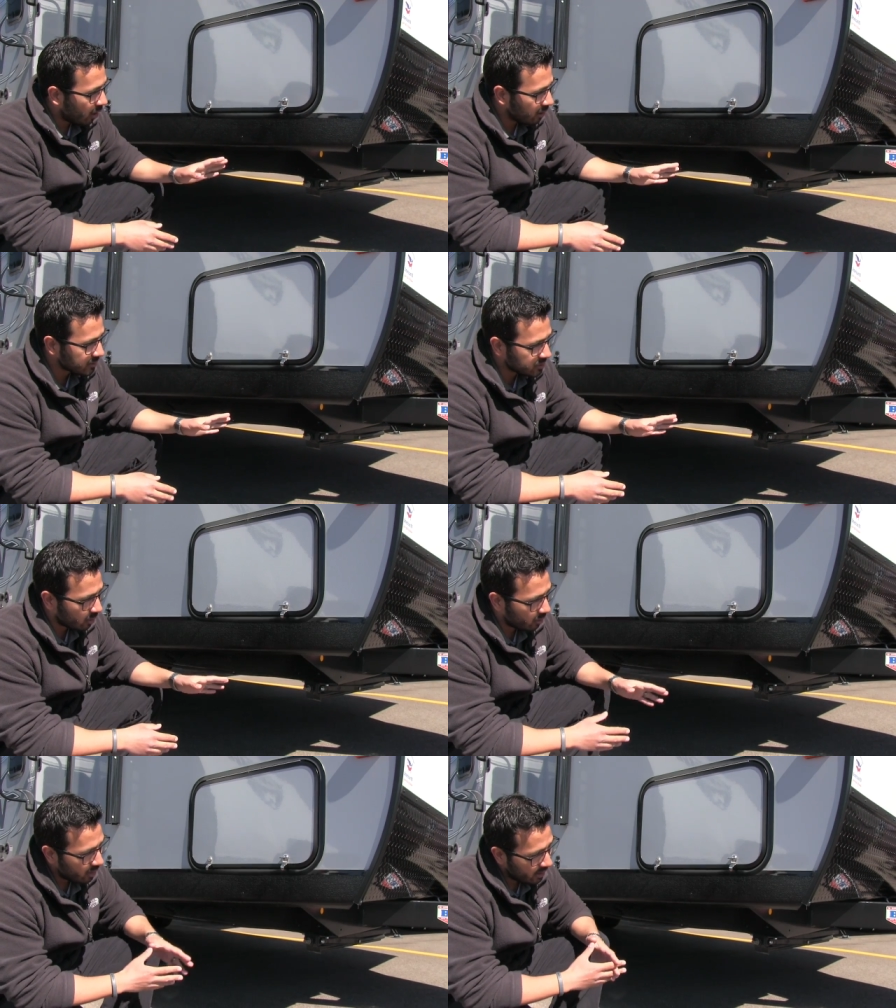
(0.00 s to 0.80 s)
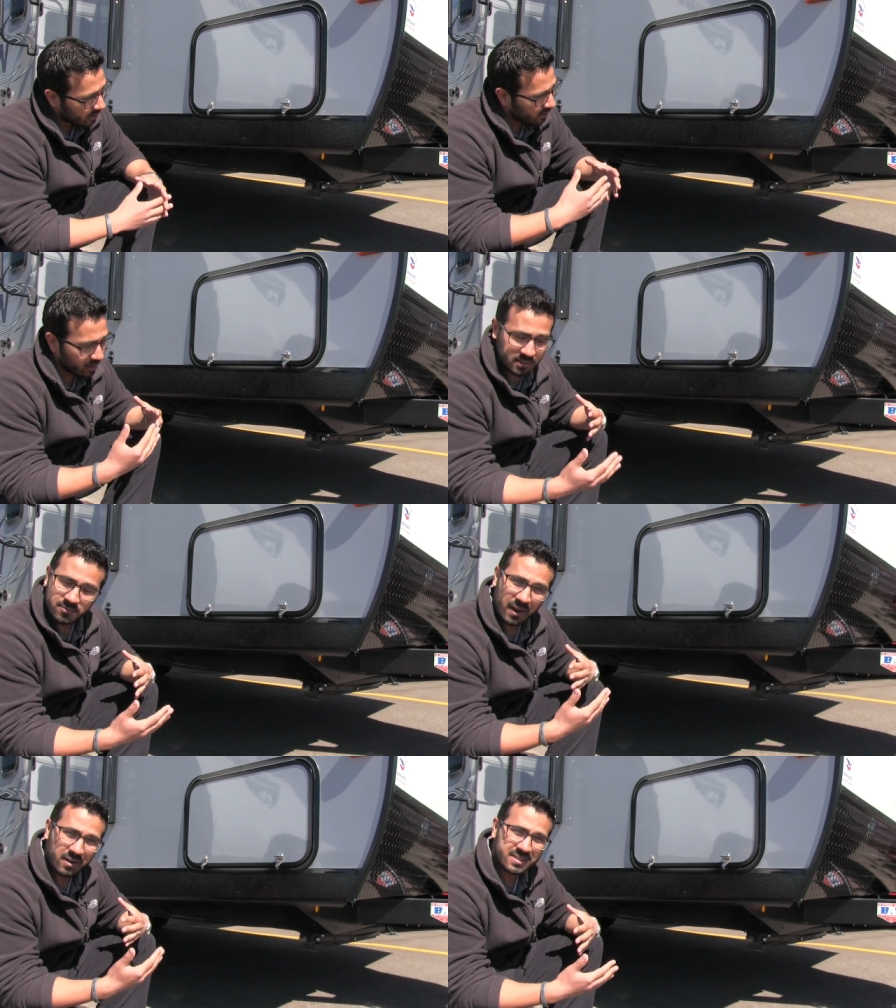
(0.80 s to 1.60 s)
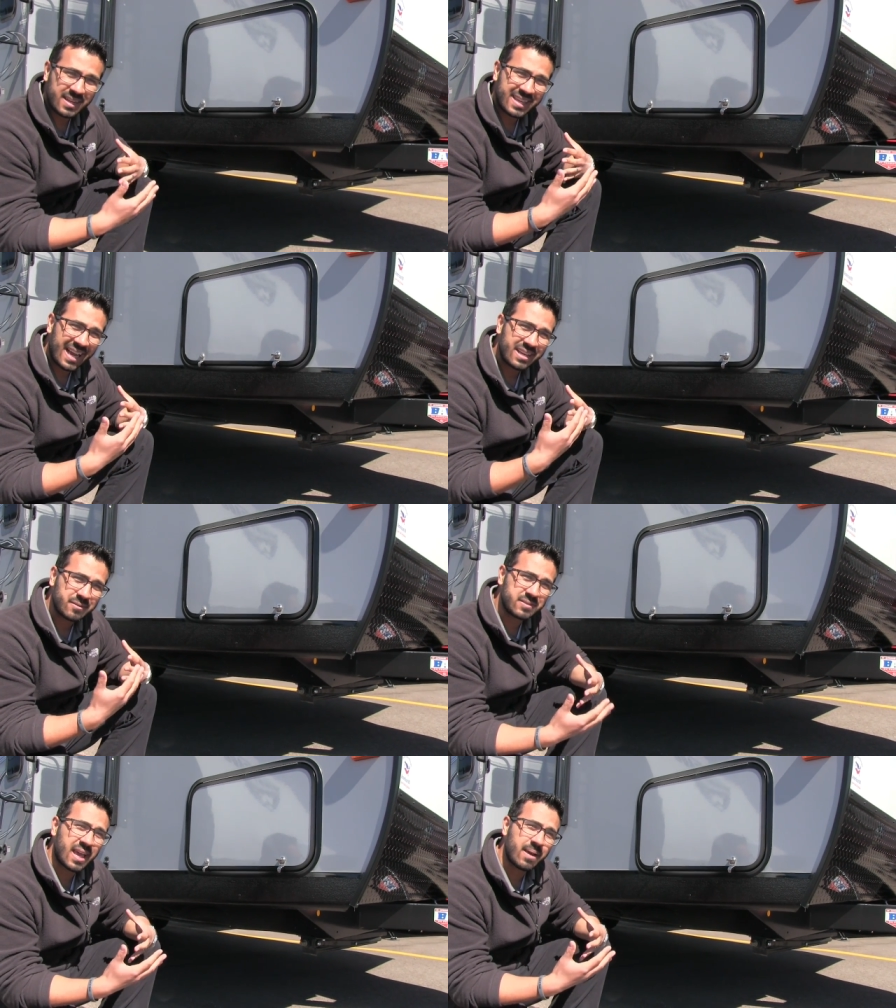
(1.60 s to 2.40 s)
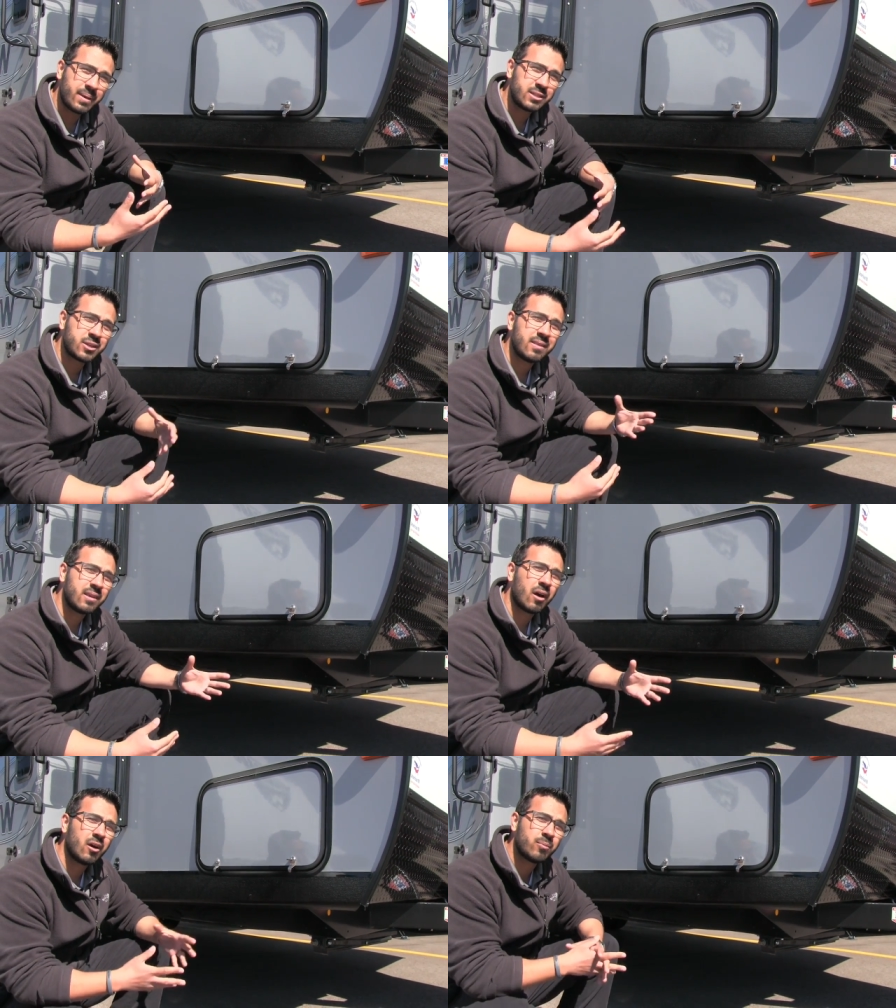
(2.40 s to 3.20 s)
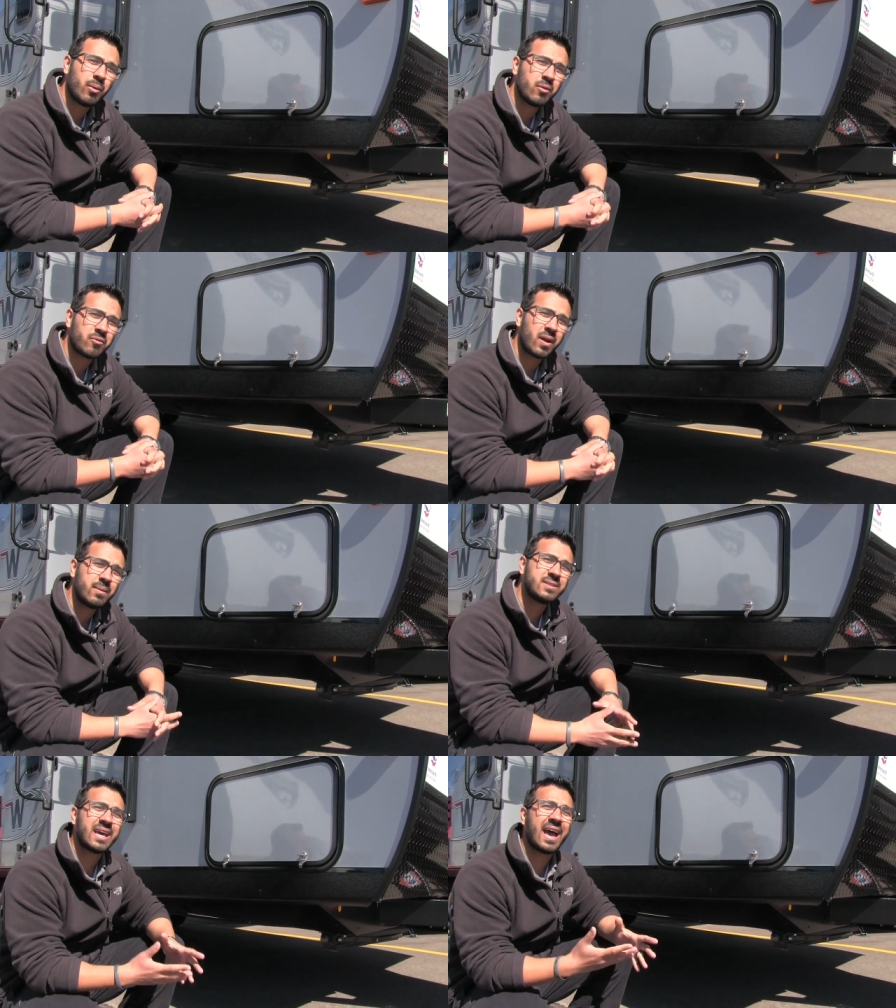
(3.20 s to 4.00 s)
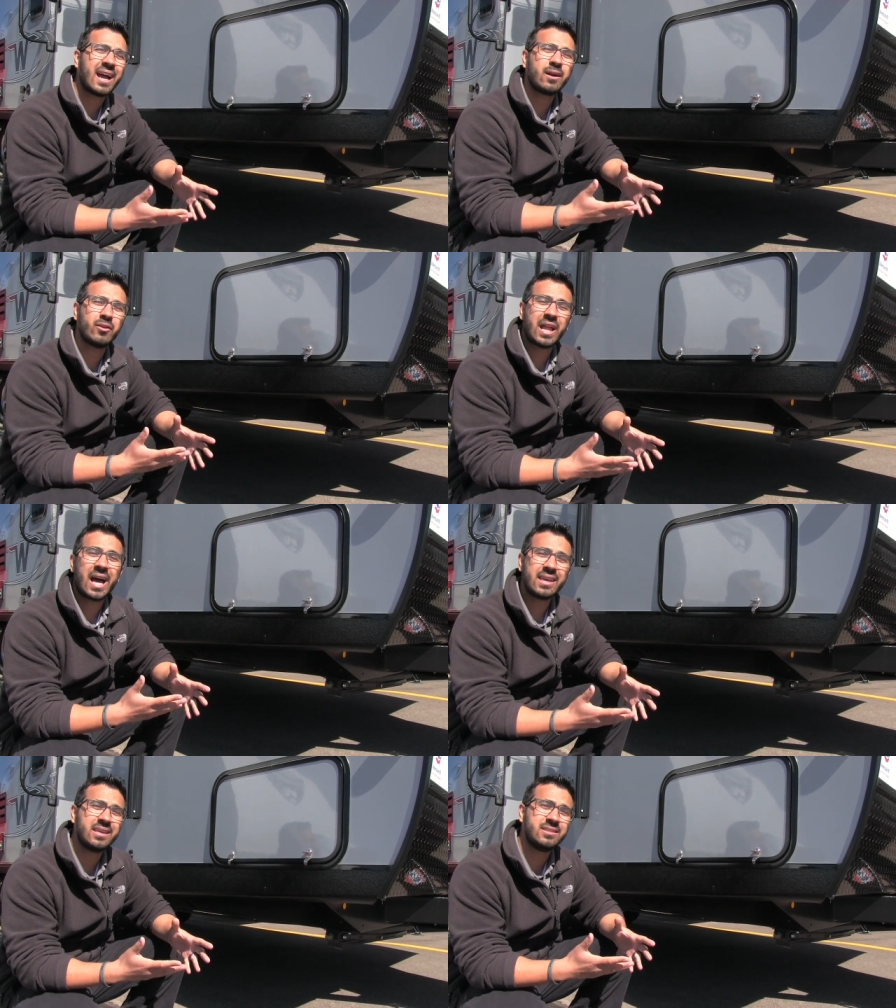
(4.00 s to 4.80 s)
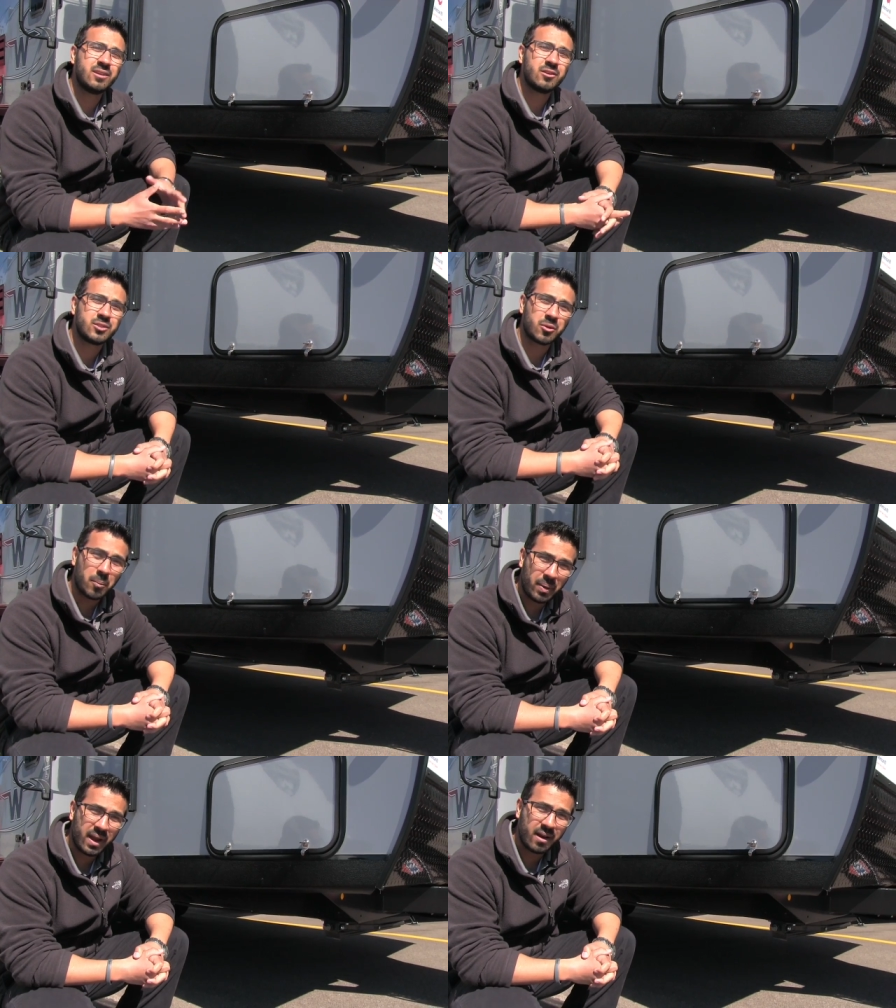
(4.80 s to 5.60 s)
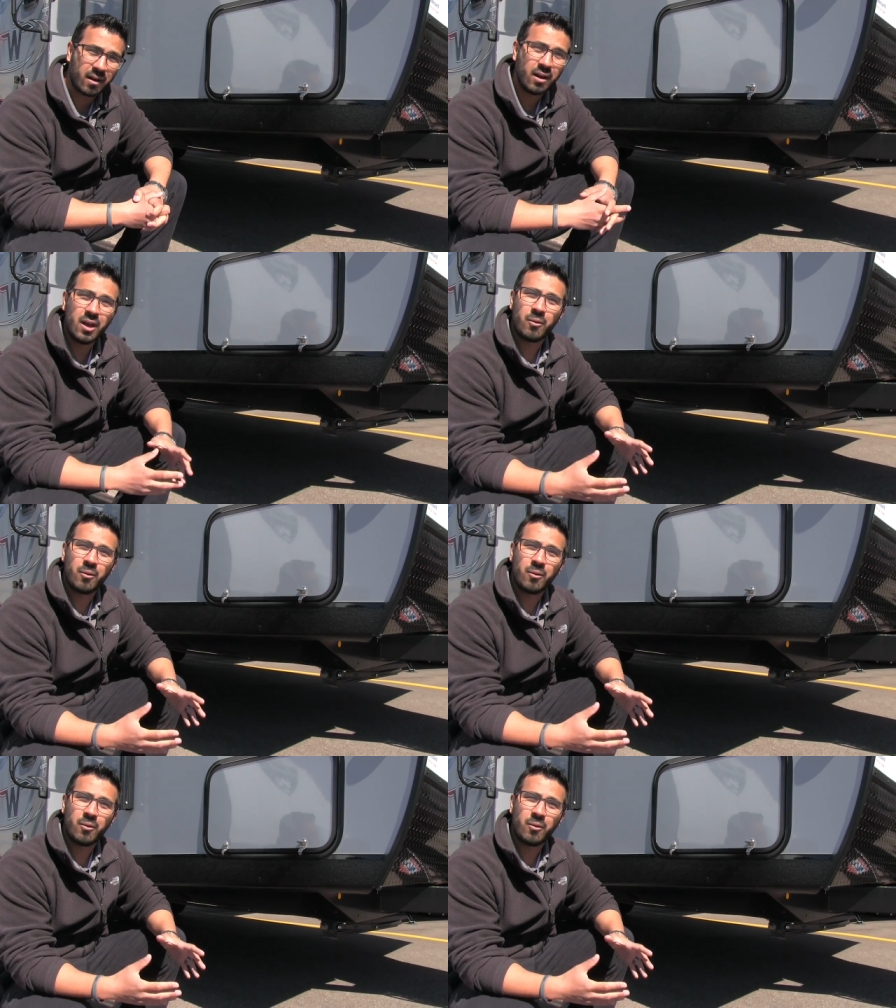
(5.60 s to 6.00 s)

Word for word: Also, as far as any kind of damage, the huck bolt frame is a heck of a lot easier to repair.